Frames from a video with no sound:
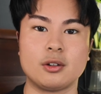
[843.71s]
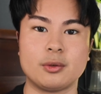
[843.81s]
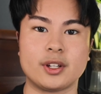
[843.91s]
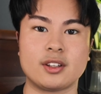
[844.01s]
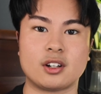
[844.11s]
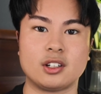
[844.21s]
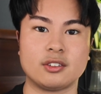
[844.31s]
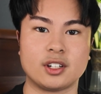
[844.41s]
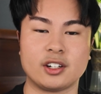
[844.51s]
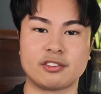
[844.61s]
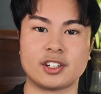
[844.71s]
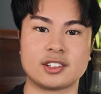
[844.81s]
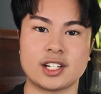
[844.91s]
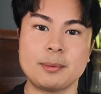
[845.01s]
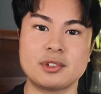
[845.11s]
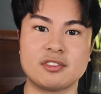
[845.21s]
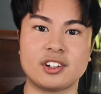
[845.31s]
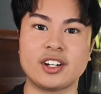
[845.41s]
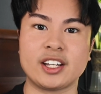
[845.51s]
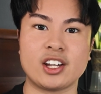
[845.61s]
with all of the different types of
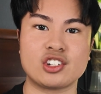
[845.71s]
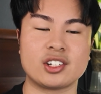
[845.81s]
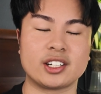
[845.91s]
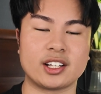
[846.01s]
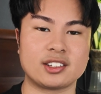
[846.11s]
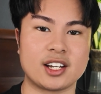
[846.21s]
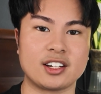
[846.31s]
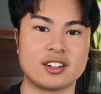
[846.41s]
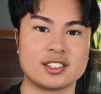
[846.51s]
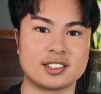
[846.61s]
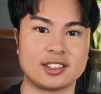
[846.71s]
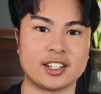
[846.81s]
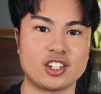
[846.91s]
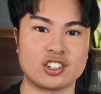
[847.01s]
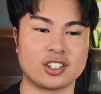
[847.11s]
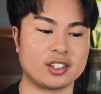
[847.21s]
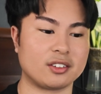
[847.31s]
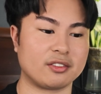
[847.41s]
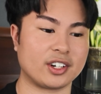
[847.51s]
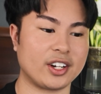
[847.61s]
variegation that Thai
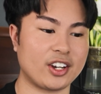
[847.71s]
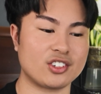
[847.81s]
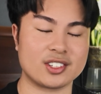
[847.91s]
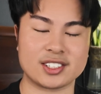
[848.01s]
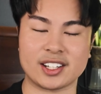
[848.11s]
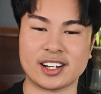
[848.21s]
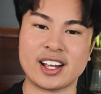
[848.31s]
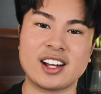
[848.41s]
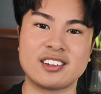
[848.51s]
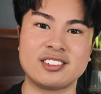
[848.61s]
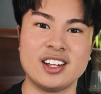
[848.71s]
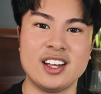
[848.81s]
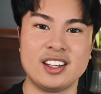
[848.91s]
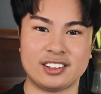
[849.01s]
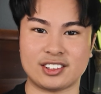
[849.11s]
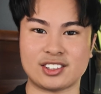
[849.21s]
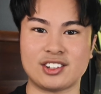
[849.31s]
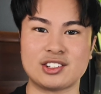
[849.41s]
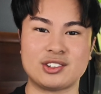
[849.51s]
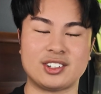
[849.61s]
Constellation variations can have, there's
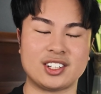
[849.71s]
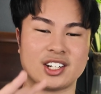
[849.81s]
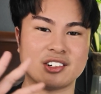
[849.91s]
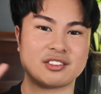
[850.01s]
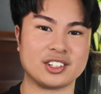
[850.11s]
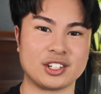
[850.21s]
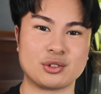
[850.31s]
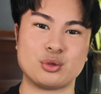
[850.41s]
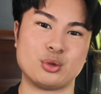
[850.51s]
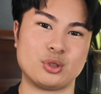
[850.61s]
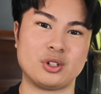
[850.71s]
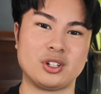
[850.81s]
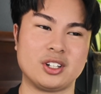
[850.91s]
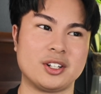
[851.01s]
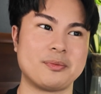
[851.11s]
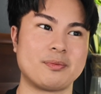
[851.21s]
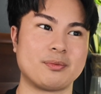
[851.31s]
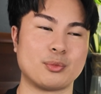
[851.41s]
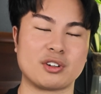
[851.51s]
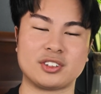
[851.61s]
also a lot of really cool
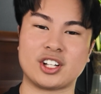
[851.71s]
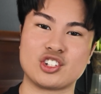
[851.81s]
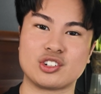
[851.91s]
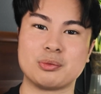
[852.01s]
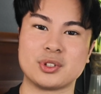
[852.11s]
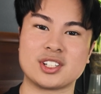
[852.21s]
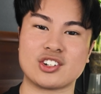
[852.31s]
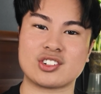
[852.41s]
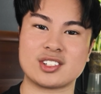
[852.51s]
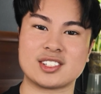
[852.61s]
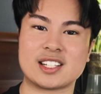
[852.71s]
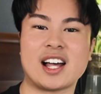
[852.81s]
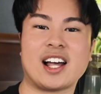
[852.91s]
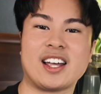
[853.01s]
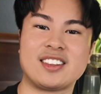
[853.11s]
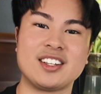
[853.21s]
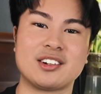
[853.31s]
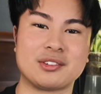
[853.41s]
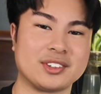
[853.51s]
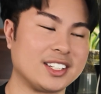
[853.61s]
morphological mutations that I think
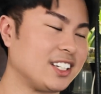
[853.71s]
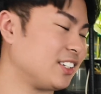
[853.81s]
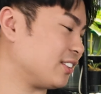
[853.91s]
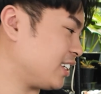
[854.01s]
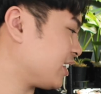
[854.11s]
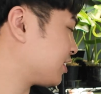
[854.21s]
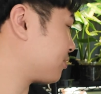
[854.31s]
are really unique.